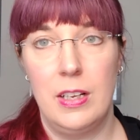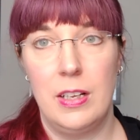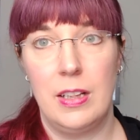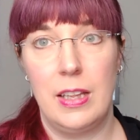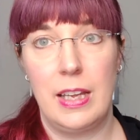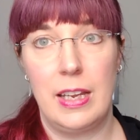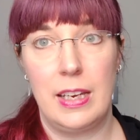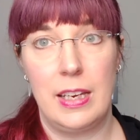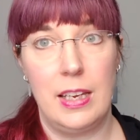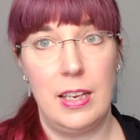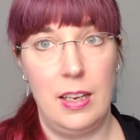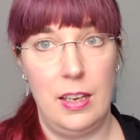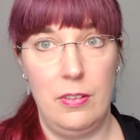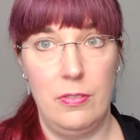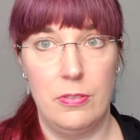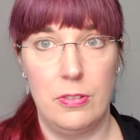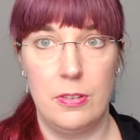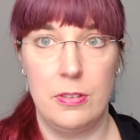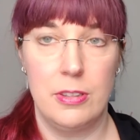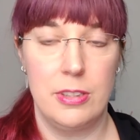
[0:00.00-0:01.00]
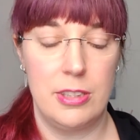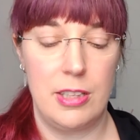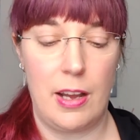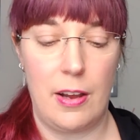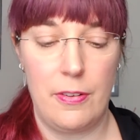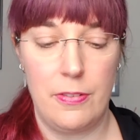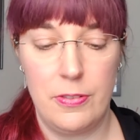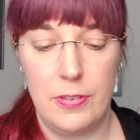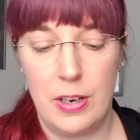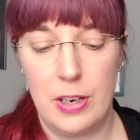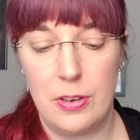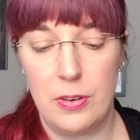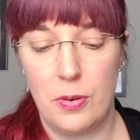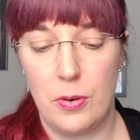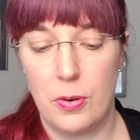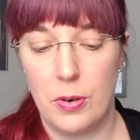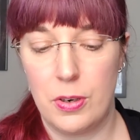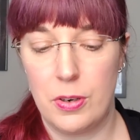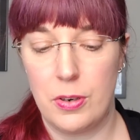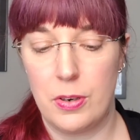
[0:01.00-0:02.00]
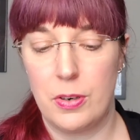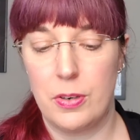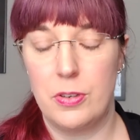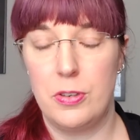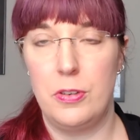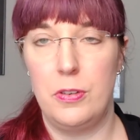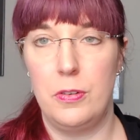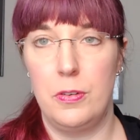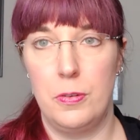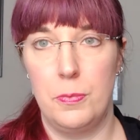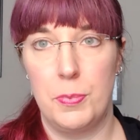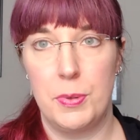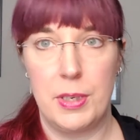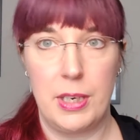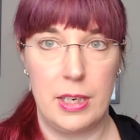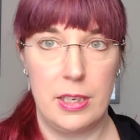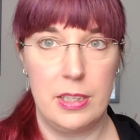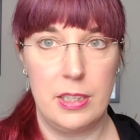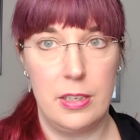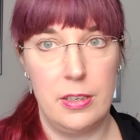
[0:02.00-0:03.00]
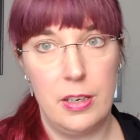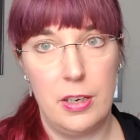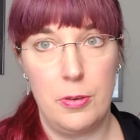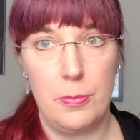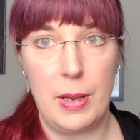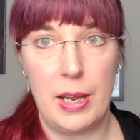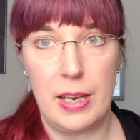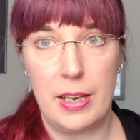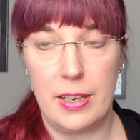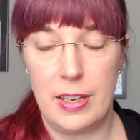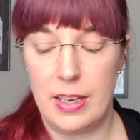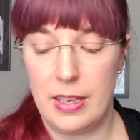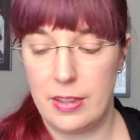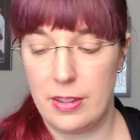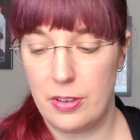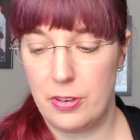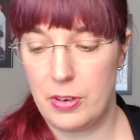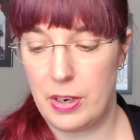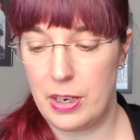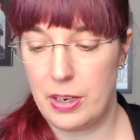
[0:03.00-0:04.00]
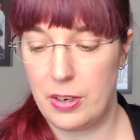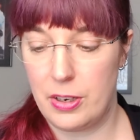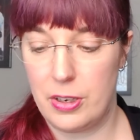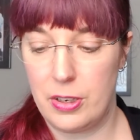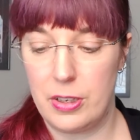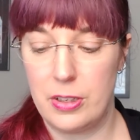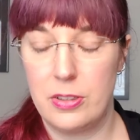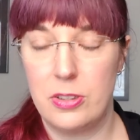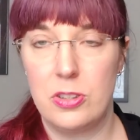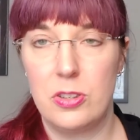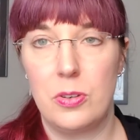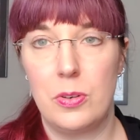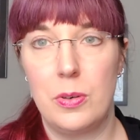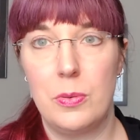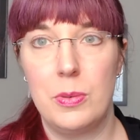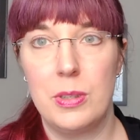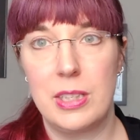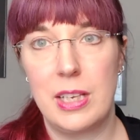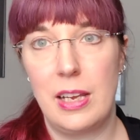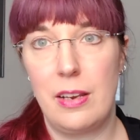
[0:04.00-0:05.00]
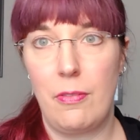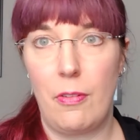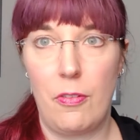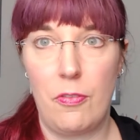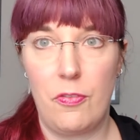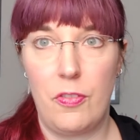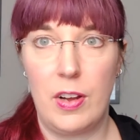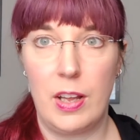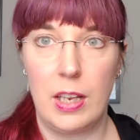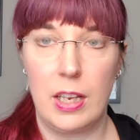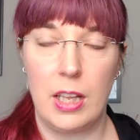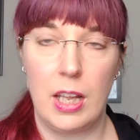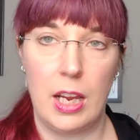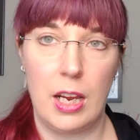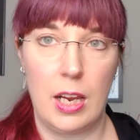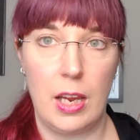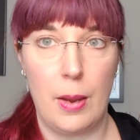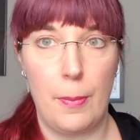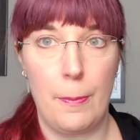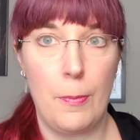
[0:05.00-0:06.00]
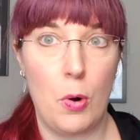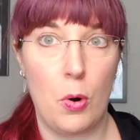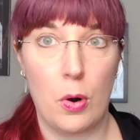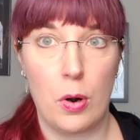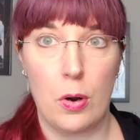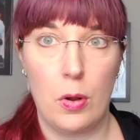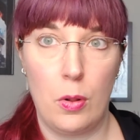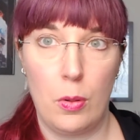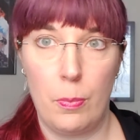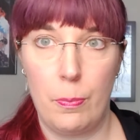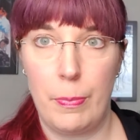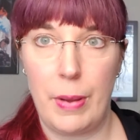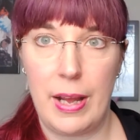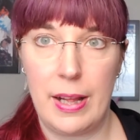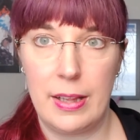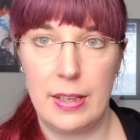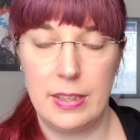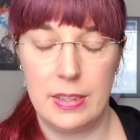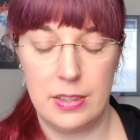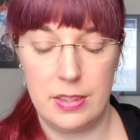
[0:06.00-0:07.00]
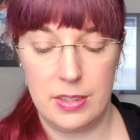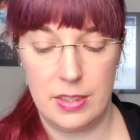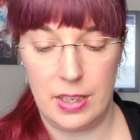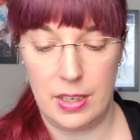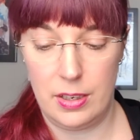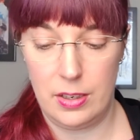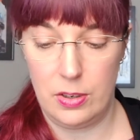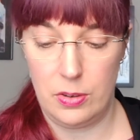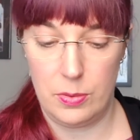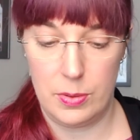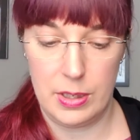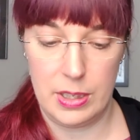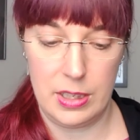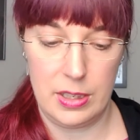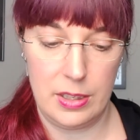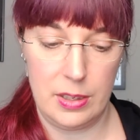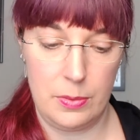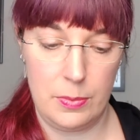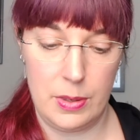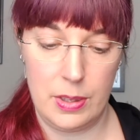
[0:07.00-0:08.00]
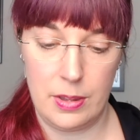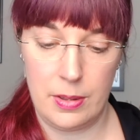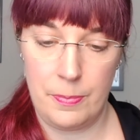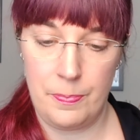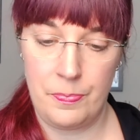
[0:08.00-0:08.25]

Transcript: like evil stuff, in order to protect humanity and the greater good. So it was kind of a fun, like, immoral balance that you were dealing with.